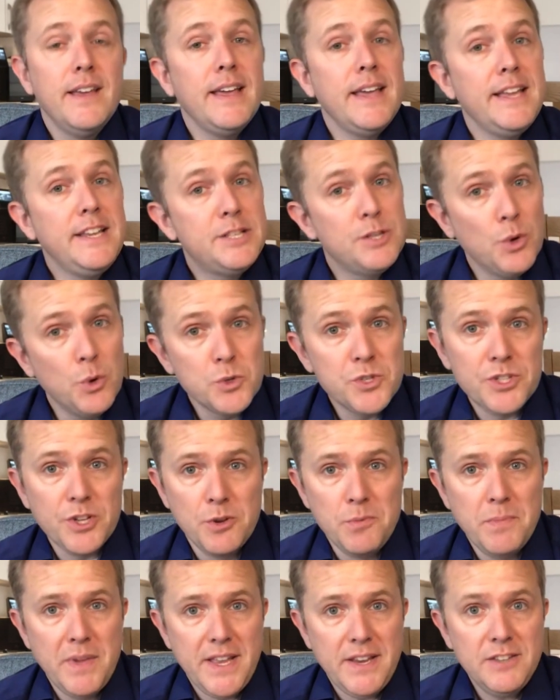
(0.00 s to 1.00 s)
It
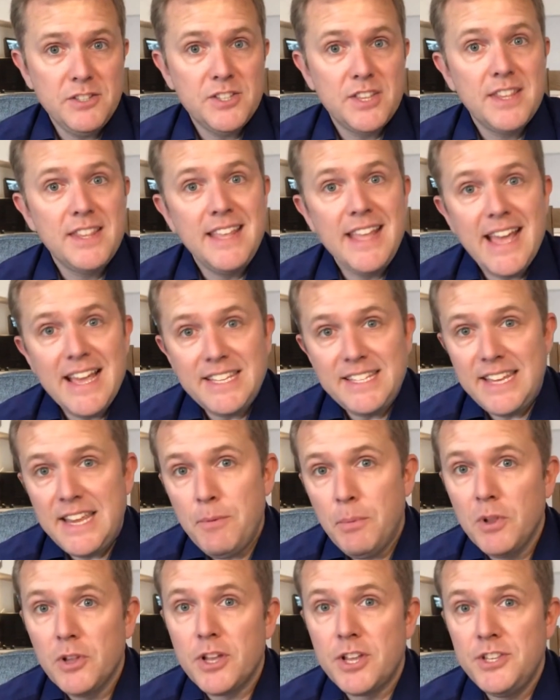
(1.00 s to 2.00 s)
also means the SE
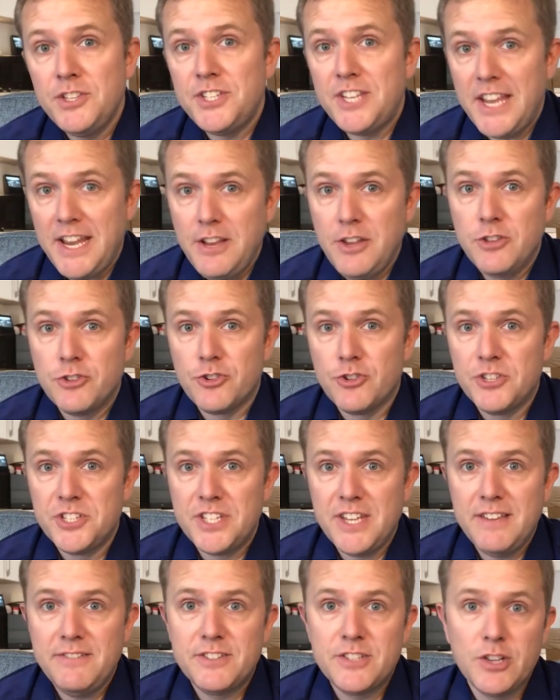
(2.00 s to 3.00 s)
will continue to
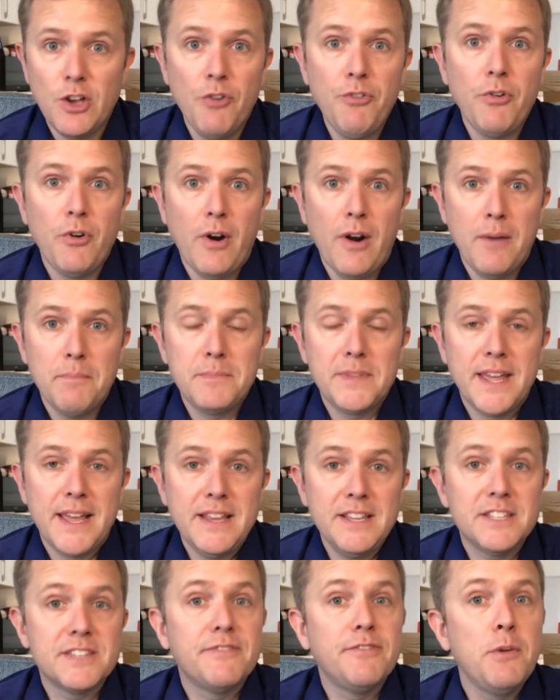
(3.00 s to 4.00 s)
receive software
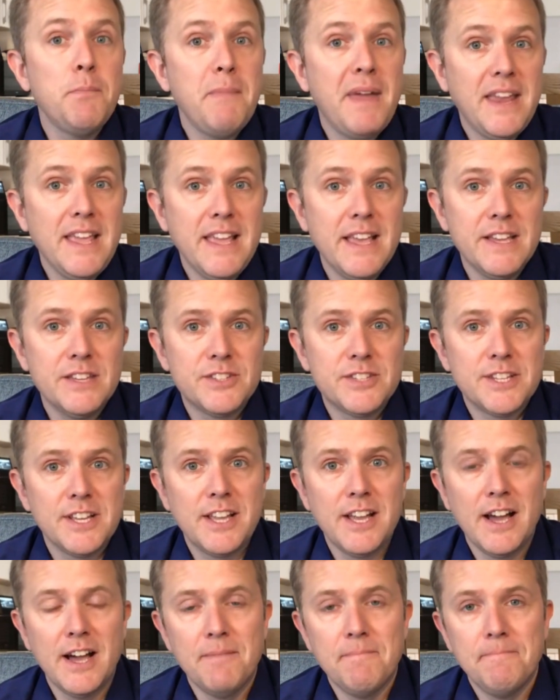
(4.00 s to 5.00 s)
updates for many years to
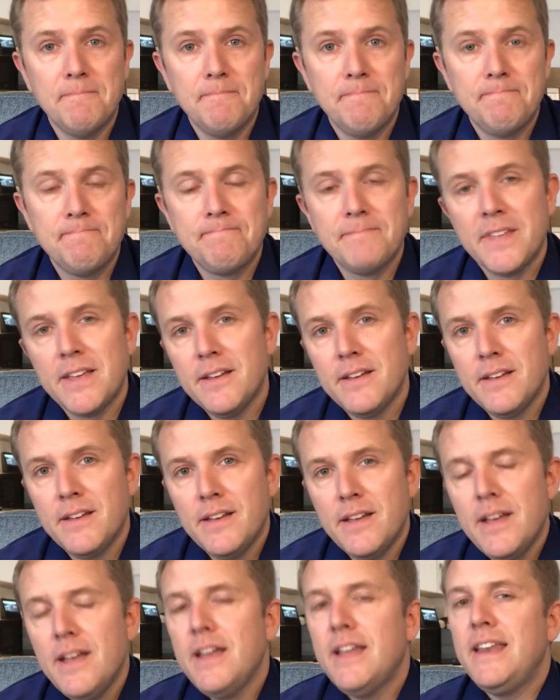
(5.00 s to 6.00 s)
come.
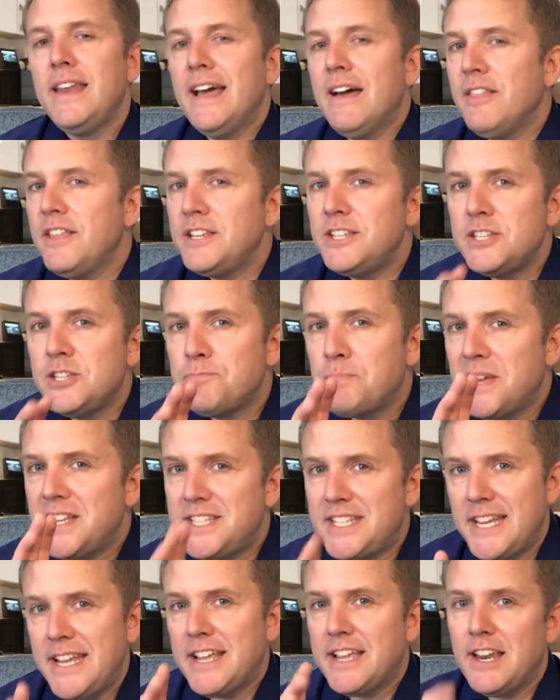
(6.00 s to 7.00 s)
Now, this is
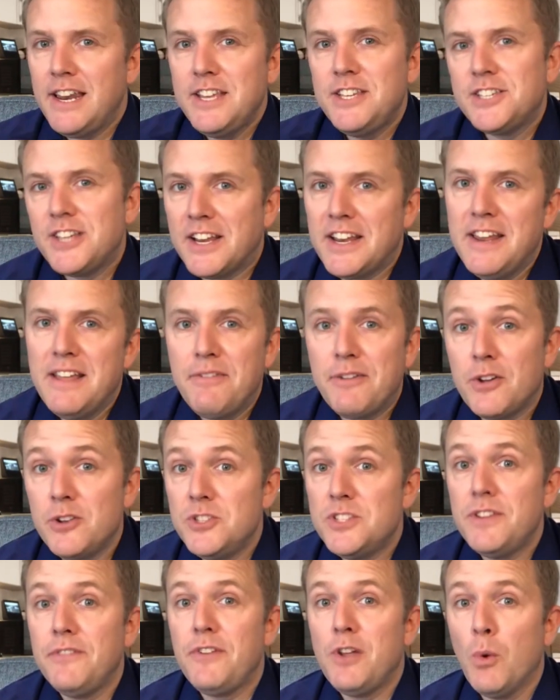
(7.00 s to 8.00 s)
particularly
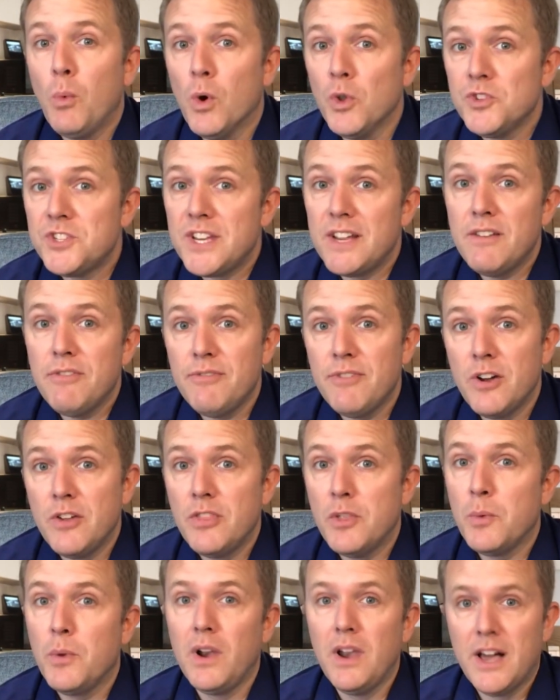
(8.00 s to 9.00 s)
significant if you're wanting a
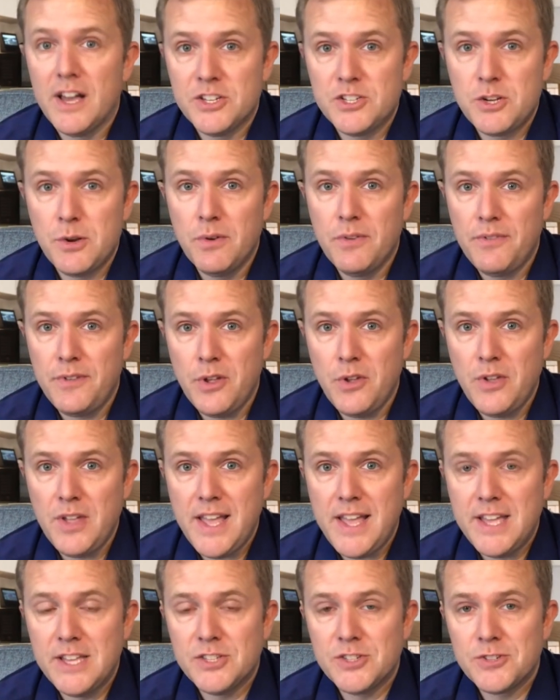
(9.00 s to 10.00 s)
phone that will last you a few
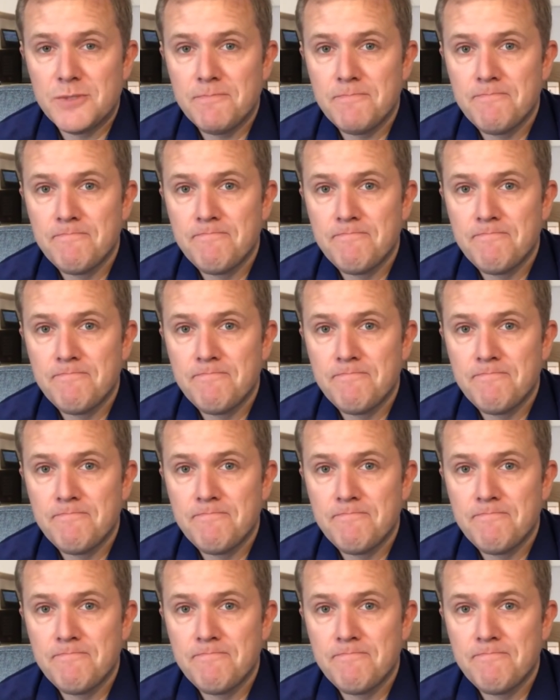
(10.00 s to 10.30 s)
years.